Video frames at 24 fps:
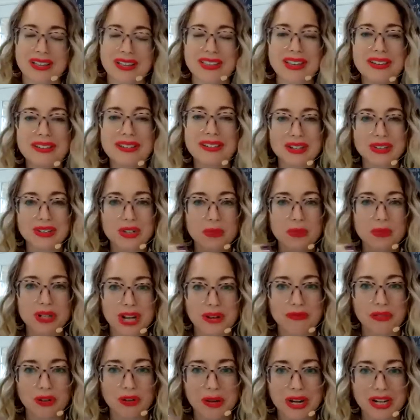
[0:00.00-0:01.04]
I think you get so much
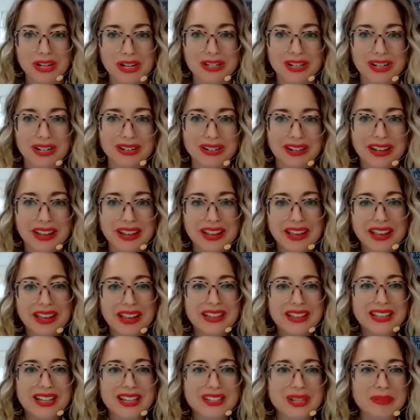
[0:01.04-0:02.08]
information
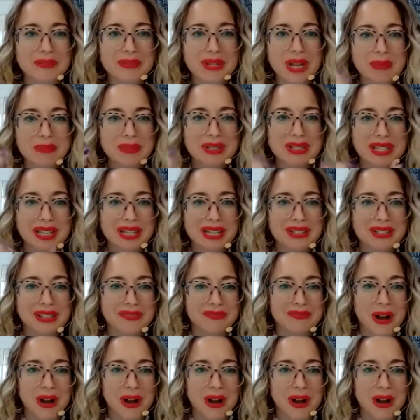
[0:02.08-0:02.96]
that sometimes things